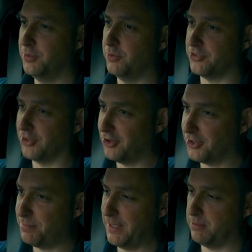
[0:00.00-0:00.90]
which a
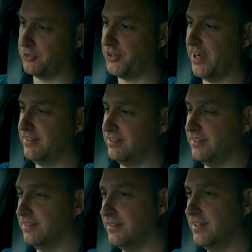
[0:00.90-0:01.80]
lot of people try
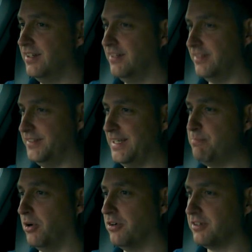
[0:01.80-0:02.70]
to to
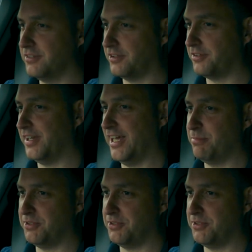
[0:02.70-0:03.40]
debunk on the thread,